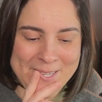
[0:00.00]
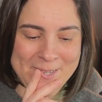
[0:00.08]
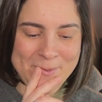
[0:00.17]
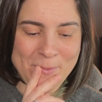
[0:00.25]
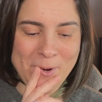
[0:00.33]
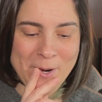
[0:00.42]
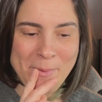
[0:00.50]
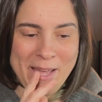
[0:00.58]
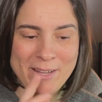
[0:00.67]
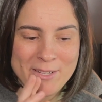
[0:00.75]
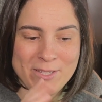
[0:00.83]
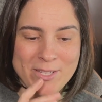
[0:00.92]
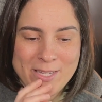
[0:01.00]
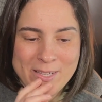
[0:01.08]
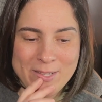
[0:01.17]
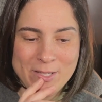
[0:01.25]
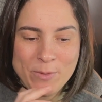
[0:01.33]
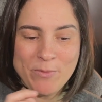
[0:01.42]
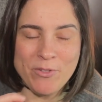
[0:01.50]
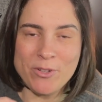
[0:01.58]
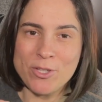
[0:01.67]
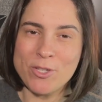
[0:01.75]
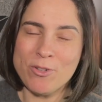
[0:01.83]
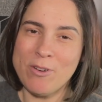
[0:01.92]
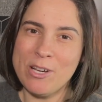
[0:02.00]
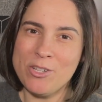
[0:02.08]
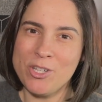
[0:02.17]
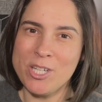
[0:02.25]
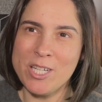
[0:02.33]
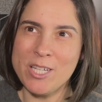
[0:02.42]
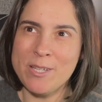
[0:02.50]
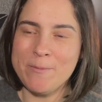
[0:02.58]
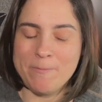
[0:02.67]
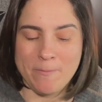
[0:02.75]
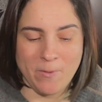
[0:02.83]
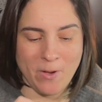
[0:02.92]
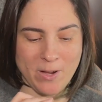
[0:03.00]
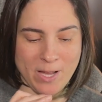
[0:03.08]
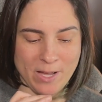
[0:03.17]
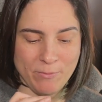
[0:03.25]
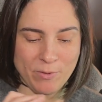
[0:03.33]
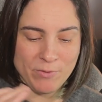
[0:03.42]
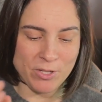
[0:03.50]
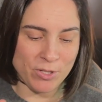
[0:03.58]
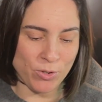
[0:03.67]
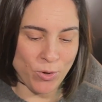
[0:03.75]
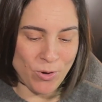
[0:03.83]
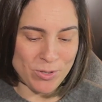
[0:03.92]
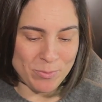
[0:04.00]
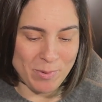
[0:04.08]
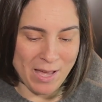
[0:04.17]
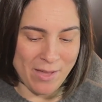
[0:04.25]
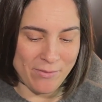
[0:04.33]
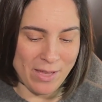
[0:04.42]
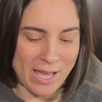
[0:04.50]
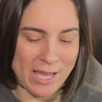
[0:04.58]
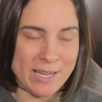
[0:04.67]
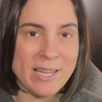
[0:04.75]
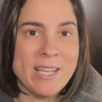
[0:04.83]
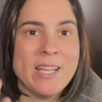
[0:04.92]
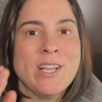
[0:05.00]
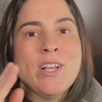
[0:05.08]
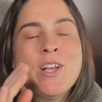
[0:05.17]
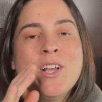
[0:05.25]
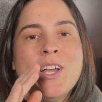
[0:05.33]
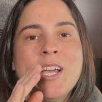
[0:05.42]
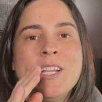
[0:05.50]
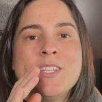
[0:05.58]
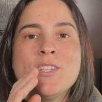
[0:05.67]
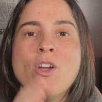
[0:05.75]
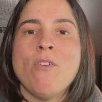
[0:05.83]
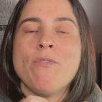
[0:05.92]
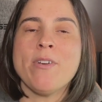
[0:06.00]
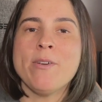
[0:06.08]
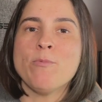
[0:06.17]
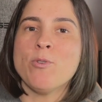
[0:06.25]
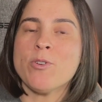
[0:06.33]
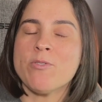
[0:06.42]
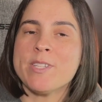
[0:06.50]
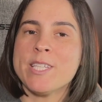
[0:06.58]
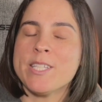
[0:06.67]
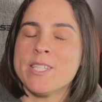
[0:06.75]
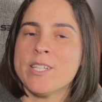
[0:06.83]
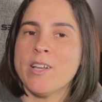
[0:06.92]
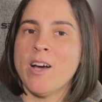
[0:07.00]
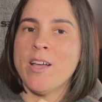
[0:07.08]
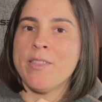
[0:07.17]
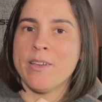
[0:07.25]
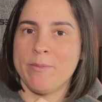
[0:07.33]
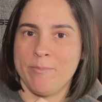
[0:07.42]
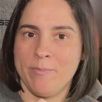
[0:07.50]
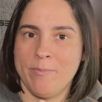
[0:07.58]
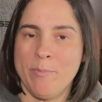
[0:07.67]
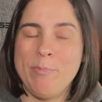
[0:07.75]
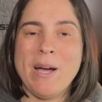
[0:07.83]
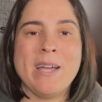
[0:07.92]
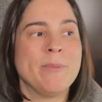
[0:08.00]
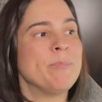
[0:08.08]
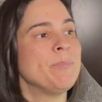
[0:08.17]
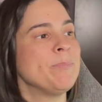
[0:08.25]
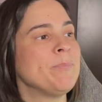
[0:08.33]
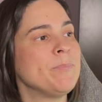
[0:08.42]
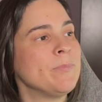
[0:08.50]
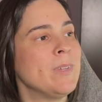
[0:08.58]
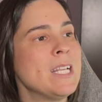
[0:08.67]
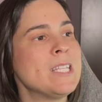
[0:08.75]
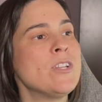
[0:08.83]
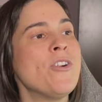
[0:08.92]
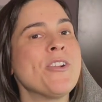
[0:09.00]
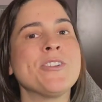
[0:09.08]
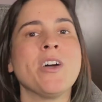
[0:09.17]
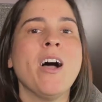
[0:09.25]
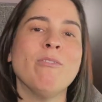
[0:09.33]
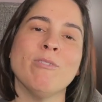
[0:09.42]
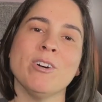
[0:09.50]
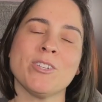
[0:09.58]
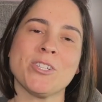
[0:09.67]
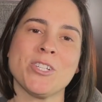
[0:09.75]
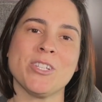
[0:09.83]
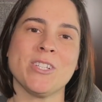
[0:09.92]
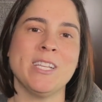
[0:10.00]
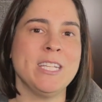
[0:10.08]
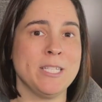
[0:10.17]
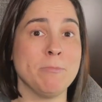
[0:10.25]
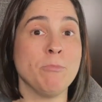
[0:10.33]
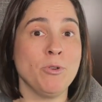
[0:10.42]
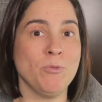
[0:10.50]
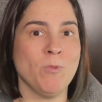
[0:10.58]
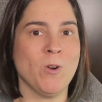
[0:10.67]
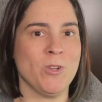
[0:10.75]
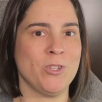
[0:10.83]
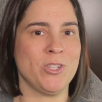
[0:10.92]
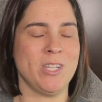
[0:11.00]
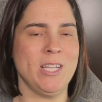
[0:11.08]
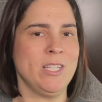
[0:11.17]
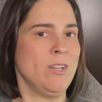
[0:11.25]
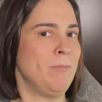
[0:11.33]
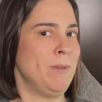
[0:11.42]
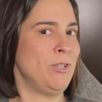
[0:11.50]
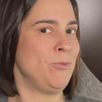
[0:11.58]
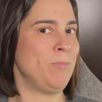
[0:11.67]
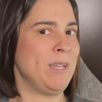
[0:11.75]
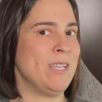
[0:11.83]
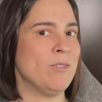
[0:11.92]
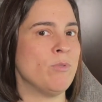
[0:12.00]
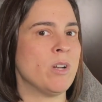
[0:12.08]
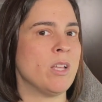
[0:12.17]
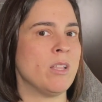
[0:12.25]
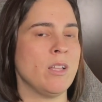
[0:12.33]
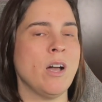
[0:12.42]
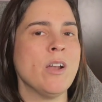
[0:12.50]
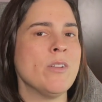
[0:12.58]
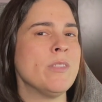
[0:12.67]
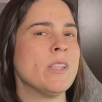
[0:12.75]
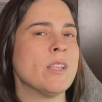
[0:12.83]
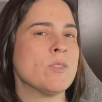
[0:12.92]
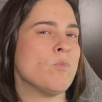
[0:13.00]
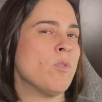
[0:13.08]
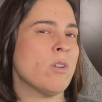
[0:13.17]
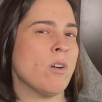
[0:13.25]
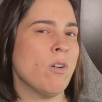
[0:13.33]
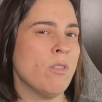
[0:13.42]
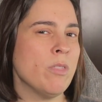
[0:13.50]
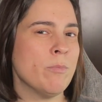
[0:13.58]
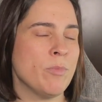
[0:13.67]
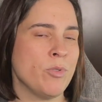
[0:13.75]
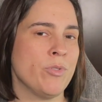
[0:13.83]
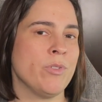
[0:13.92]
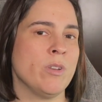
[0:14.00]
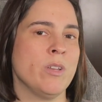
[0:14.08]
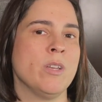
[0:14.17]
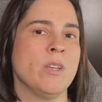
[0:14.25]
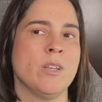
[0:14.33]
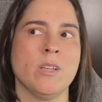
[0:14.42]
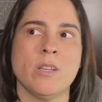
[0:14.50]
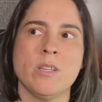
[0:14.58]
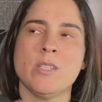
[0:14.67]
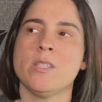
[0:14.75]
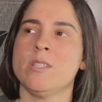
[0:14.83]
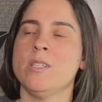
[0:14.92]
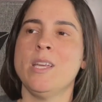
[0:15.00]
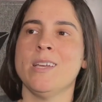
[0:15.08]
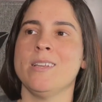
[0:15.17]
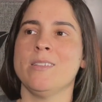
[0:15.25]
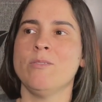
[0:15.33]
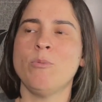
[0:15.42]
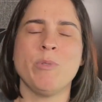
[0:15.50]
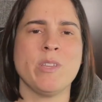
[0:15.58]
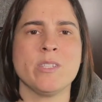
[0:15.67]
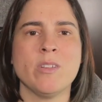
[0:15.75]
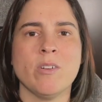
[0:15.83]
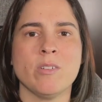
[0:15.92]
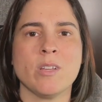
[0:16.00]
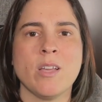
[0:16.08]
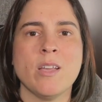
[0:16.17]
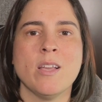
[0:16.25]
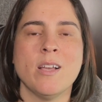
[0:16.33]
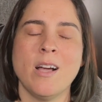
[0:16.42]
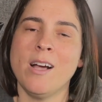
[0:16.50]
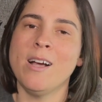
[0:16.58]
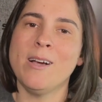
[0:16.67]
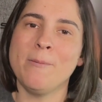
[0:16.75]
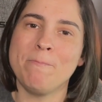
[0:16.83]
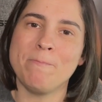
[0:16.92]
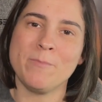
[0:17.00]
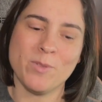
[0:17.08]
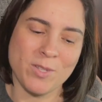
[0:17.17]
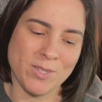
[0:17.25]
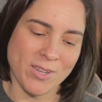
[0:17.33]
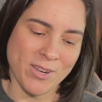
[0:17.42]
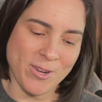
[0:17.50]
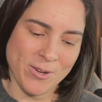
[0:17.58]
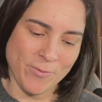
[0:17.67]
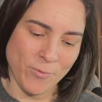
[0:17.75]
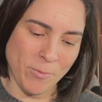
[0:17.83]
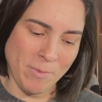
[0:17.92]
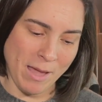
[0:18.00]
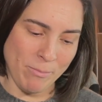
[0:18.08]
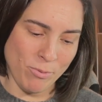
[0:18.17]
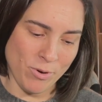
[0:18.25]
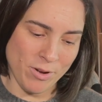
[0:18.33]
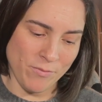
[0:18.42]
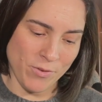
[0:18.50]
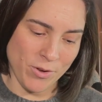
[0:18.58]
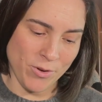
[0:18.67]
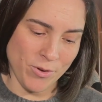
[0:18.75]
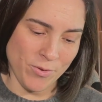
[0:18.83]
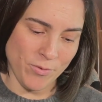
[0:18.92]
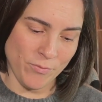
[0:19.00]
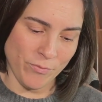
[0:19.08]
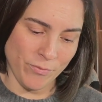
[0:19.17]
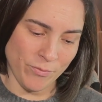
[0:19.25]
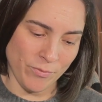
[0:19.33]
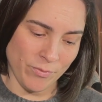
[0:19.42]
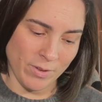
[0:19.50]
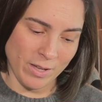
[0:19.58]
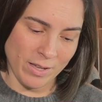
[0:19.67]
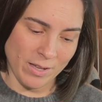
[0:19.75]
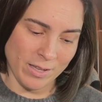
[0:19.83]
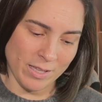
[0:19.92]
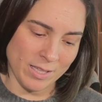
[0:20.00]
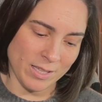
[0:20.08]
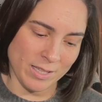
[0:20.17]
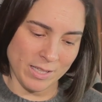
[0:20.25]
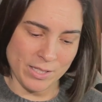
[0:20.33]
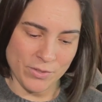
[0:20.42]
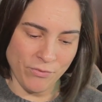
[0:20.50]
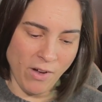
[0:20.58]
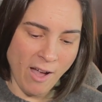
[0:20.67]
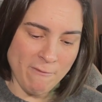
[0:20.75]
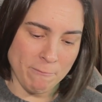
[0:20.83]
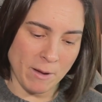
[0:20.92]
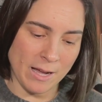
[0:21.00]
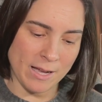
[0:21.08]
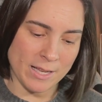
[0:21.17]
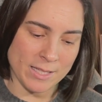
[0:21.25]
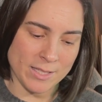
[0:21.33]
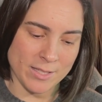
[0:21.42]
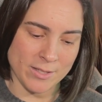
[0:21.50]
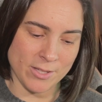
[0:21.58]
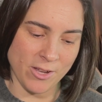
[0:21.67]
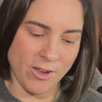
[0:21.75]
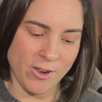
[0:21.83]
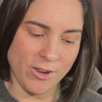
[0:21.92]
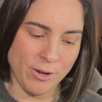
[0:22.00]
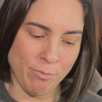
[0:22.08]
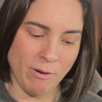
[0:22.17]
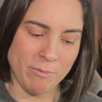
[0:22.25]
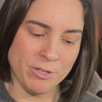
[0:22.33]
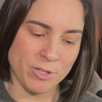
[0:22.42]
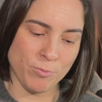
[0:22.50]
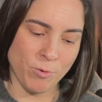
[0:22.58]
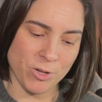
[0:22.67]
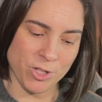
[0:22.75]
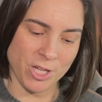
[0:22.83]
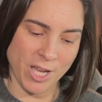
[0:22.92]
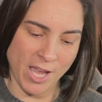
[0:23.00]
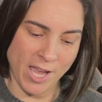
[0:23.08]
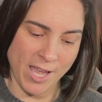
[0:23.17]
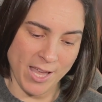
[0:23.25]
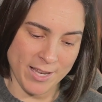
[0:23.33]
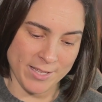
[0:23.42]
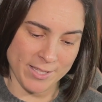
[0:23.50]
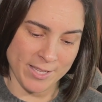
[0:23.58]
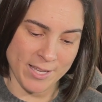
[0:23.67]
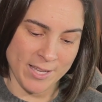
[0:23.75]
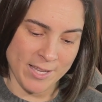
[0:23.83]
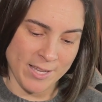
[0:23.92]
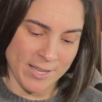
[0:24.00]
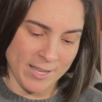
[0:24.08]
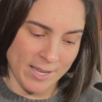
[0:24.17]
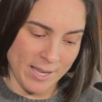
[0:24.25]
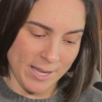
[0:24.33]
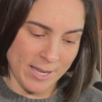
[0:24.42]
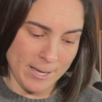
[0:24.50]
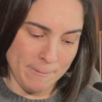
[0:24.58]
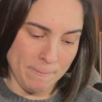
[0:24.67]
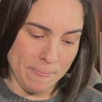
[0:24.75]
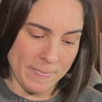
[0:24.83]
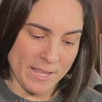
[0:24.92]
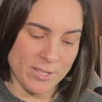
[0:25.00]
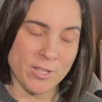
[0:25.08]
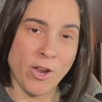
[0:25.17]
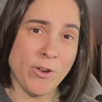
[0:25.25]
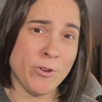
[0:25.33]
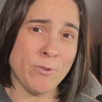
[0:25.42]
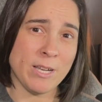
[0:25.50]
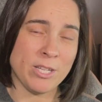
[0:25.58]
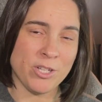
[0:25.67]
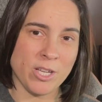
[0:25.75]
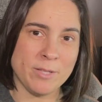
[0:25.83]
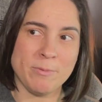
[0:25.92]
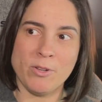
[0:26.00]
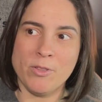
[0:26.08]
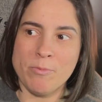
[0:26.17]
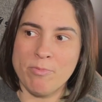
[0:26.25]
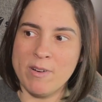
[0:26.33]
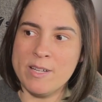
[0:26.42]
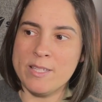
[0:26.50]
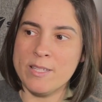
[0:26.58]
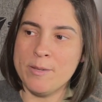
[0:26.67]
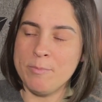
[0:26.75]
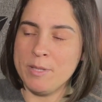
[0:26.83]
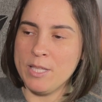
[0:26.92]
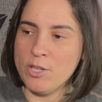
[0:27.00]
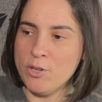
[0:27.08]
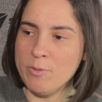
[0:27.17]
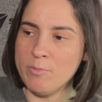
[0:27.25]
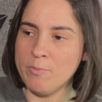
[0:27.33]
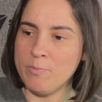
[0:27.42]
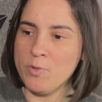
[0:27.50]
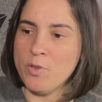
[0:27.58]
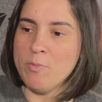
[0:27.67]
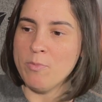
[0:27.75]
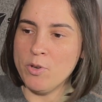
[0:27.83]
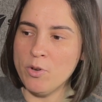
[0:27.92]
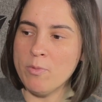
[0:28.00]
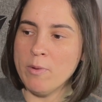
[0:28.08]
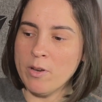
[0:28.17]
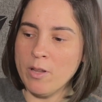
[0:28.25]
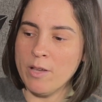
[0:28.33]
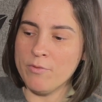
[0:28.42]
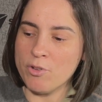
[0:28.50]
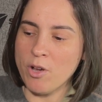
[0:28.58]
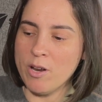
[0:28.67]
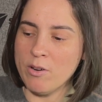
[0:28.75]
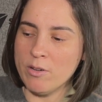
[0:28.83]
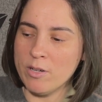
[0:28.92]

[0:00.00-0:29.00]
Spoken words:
what about, so we've got scratching. Okay, we've just talked about that. It's not very water resistant either, but it's not a dive watch. It's a moon watch. It's not meant to be in the water. I don't think there's water on the moon, because yeah, no, there's not. So from that point of view, it's 5 bars, so you're probably just washing your hands. There's no quick adjustment on the bracelet, but the newer model I've tried on